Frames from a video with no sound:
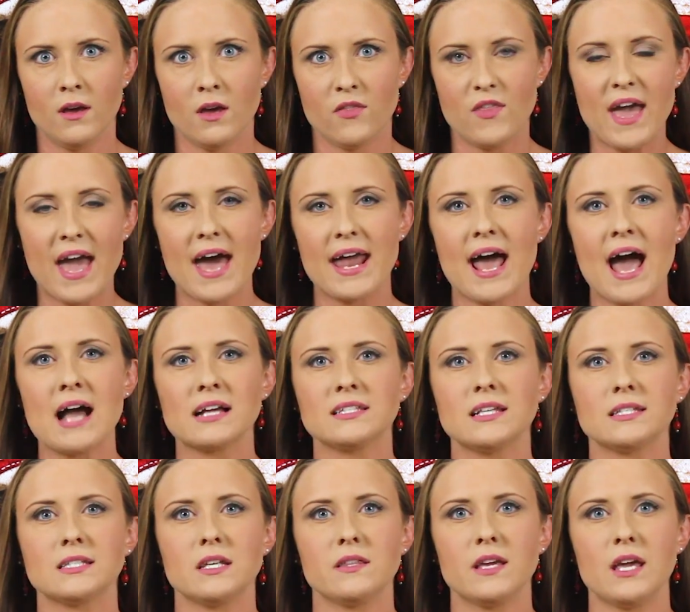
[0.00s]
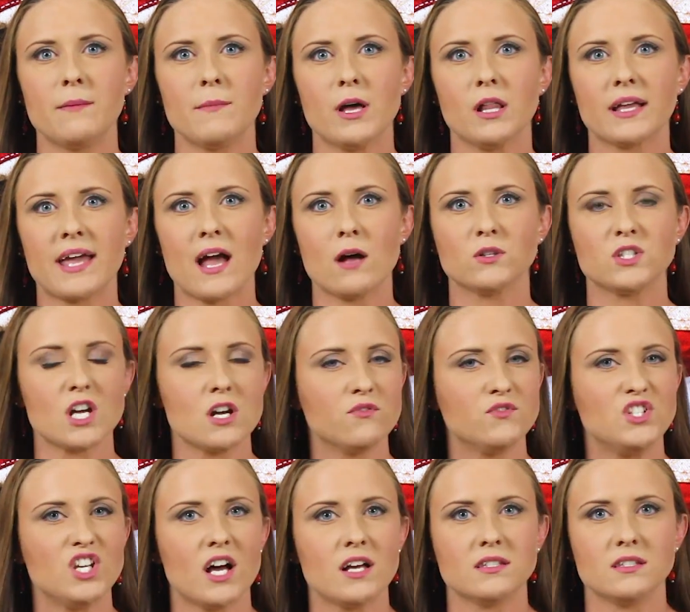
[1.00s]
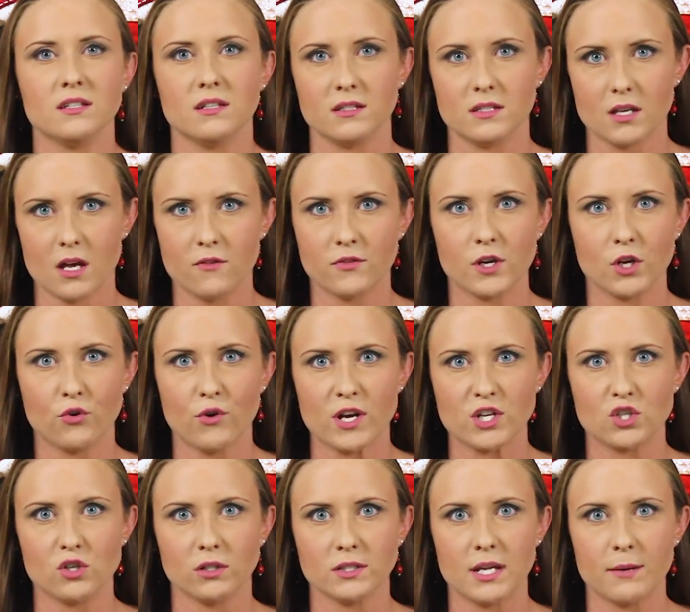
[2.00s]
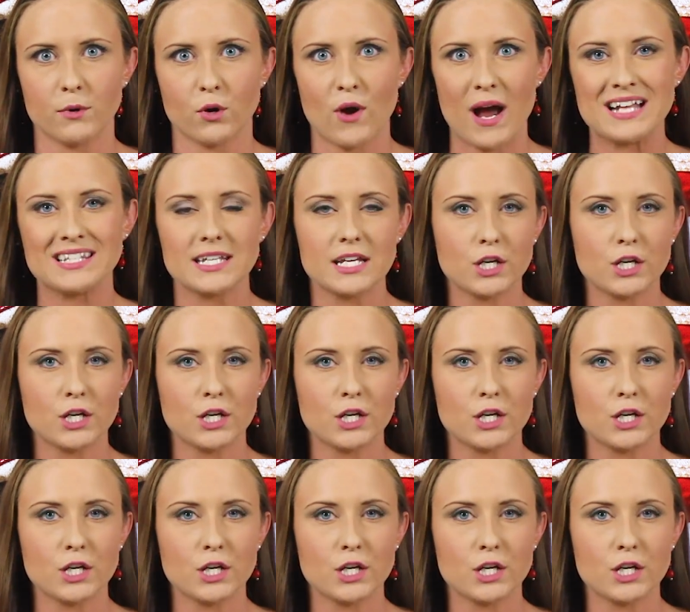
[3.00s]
They had access to the email accounts of dozens of congressional Democrats,